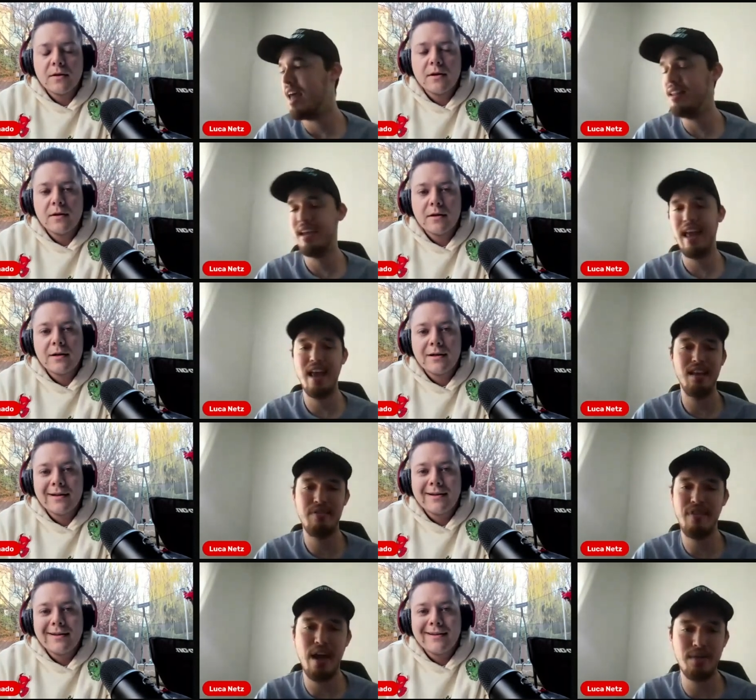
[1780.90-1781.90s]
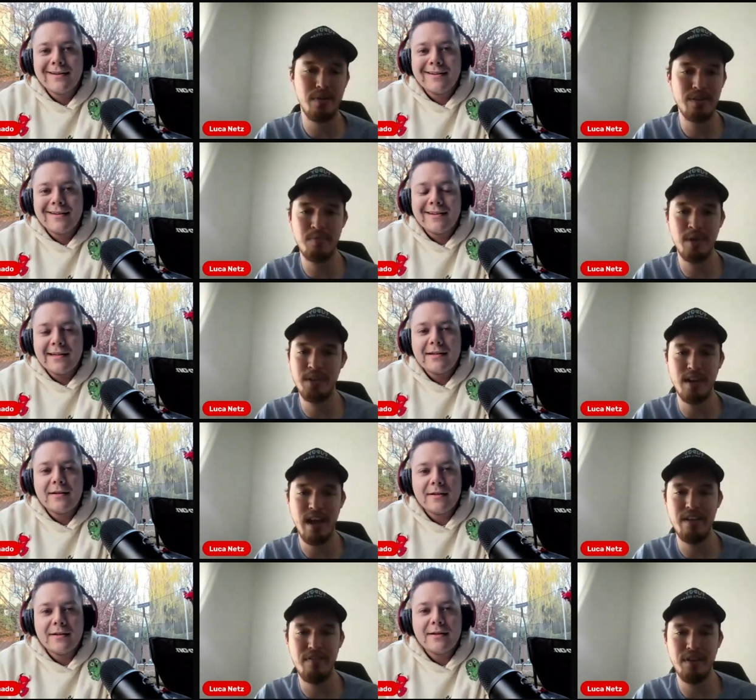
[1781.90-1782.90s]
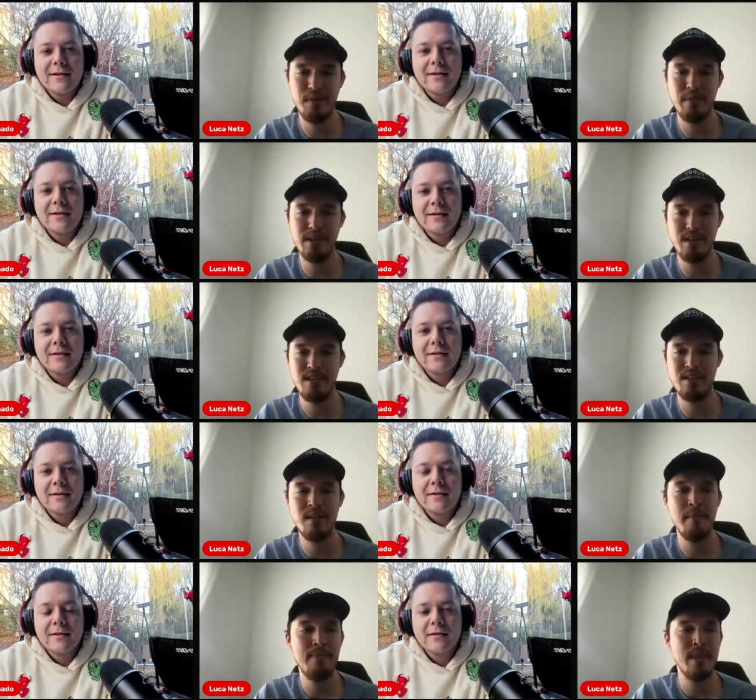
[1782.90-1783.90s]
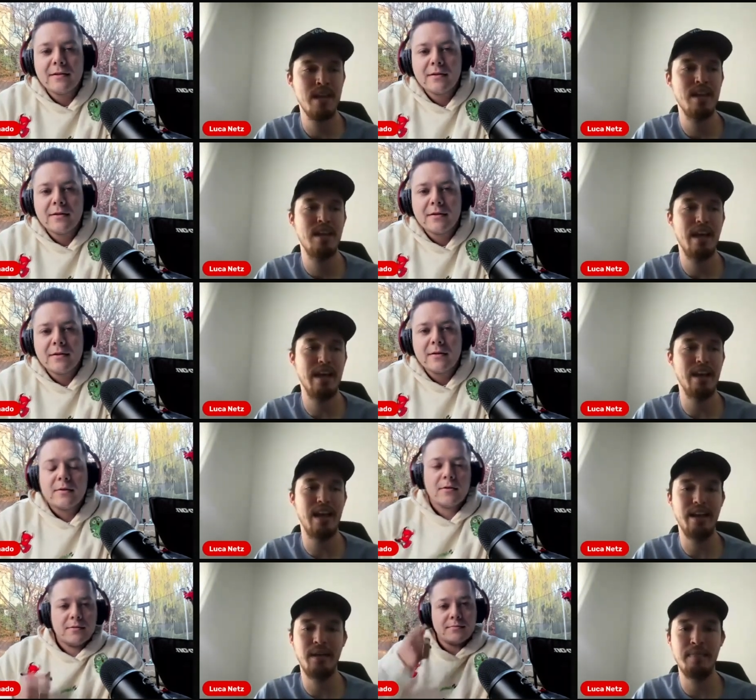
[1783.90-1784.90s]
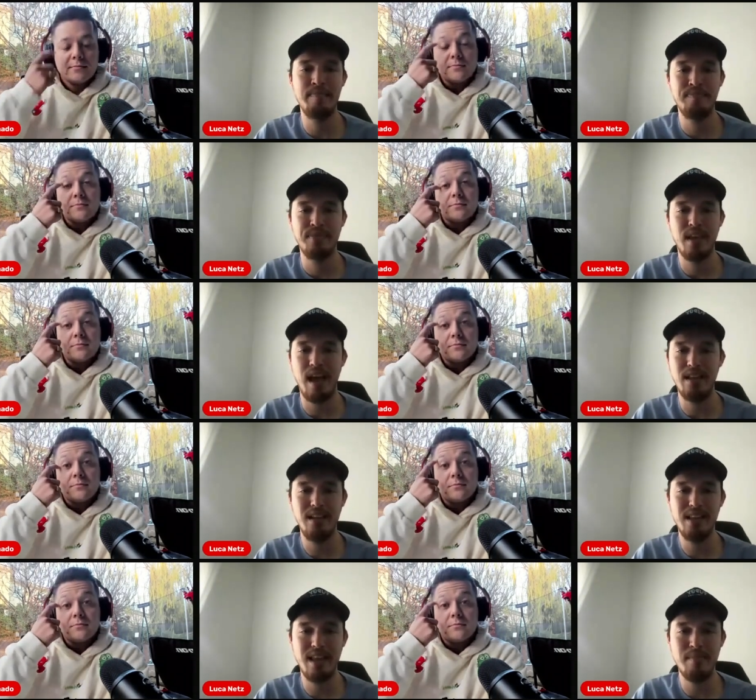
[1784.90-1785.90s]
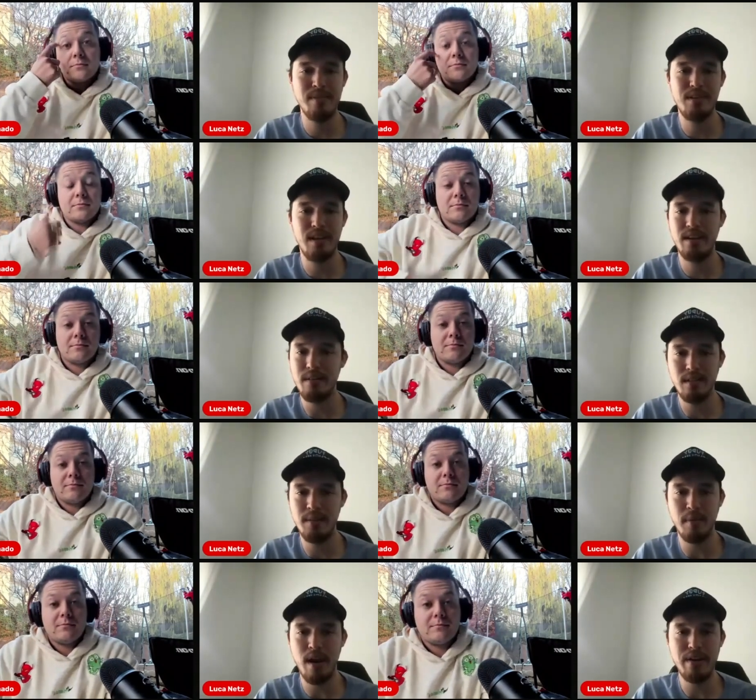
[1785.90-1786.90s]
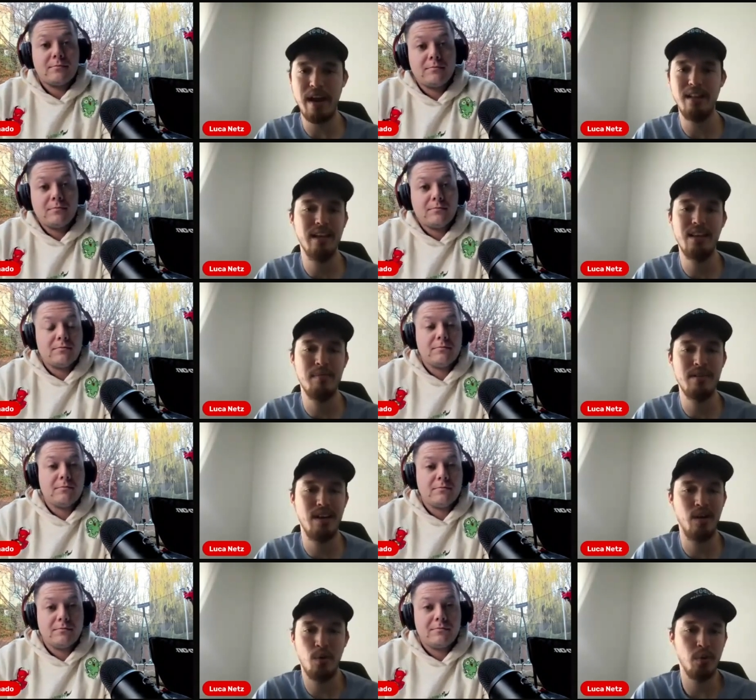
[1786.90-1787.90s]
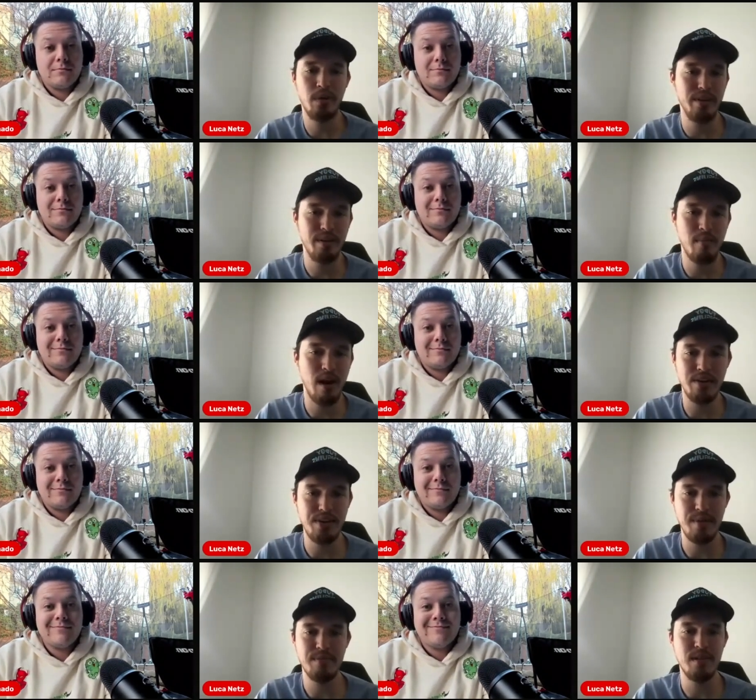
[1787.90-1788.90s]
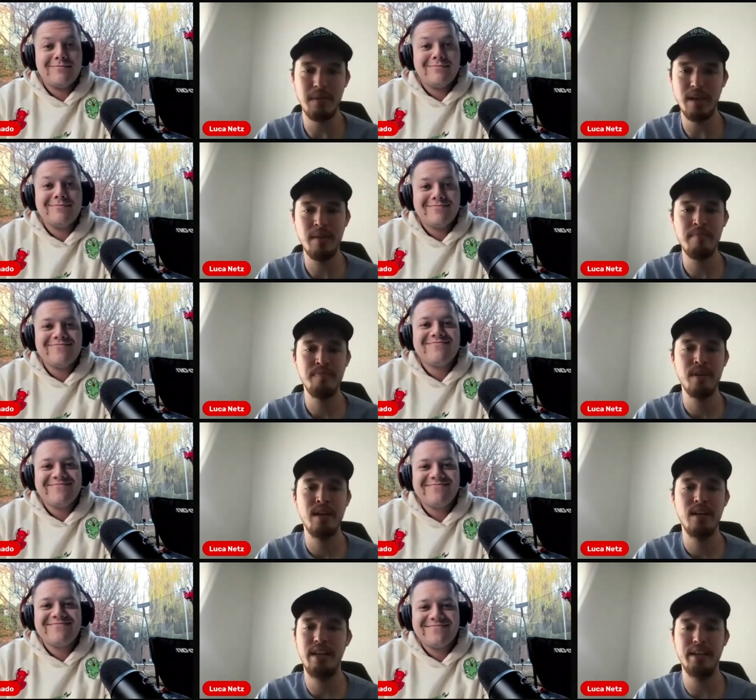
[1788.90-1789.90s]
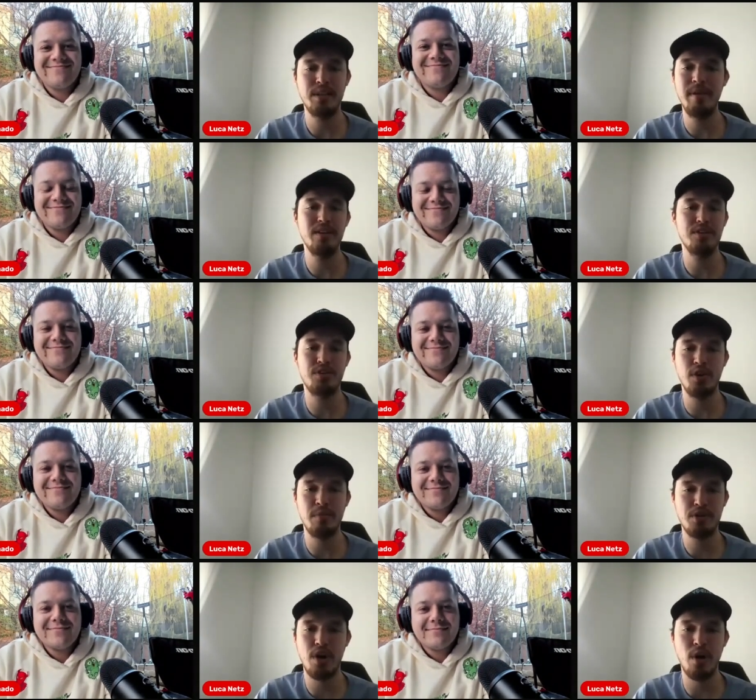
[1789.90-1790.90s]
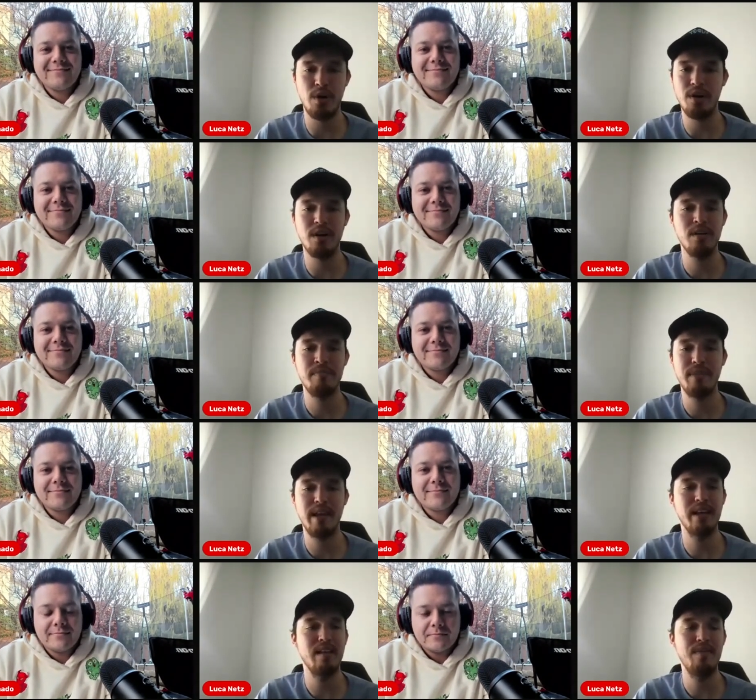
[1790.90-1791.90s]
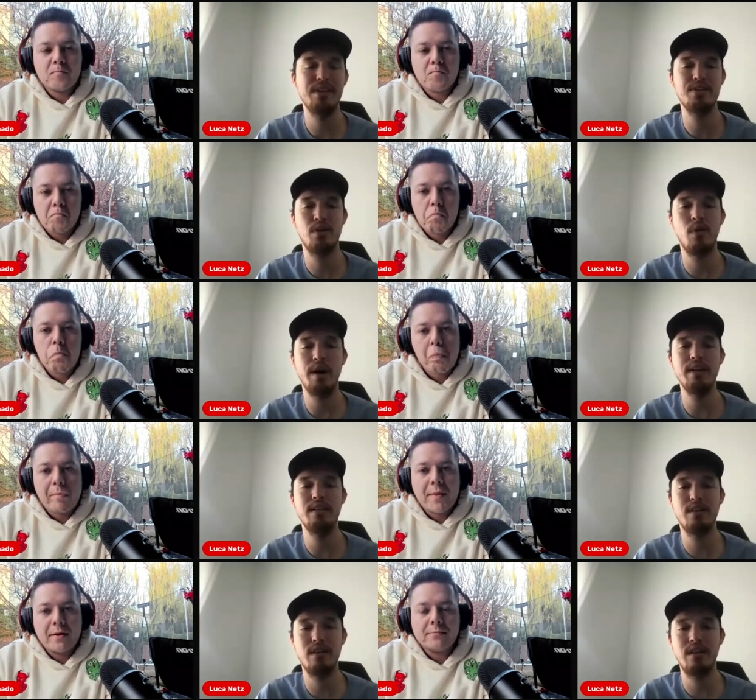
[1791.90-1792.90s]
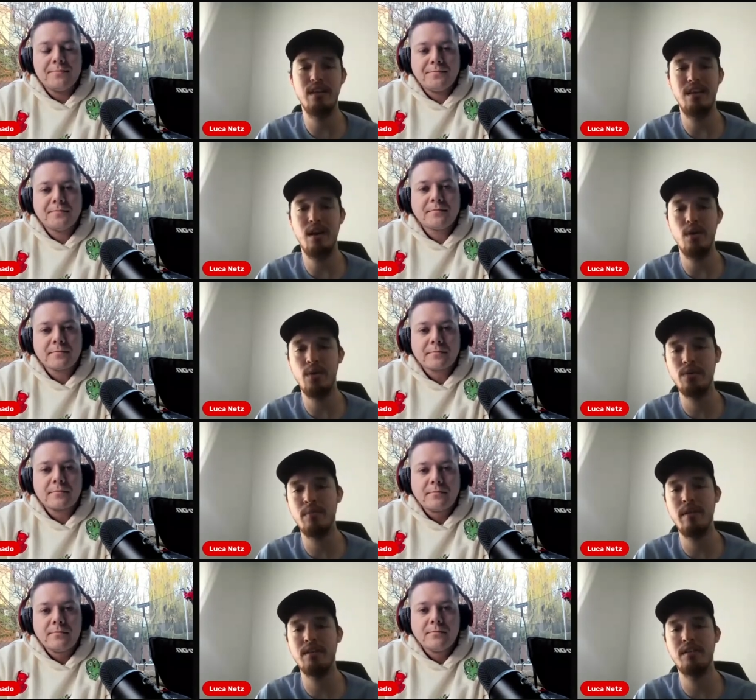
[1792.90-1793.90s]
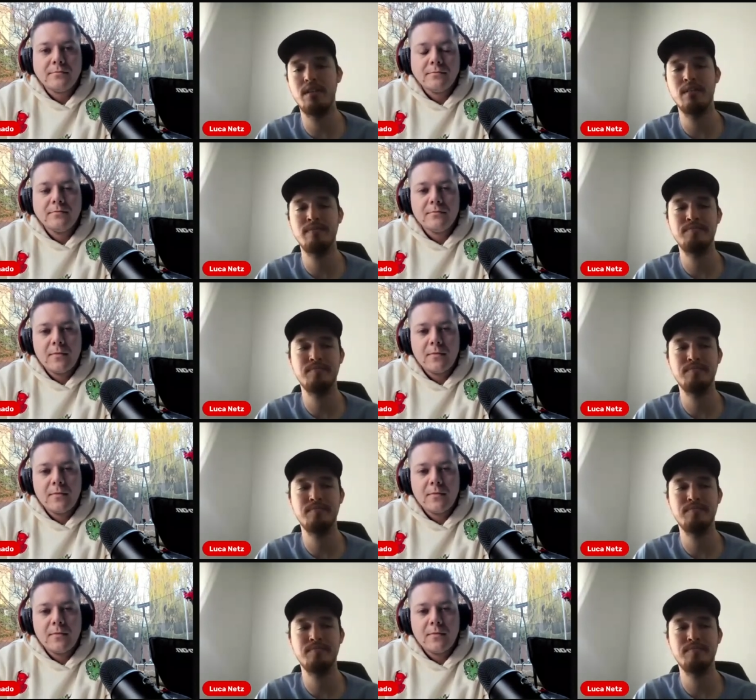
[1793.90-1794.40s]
Speaker 1: I look at any founder that's built a nine figure business and like, I look at them as like LeBron. I look at them as like cooler than LeBron James to me. Like to me, it's just so much harder. Like it's quite literally the ultimate,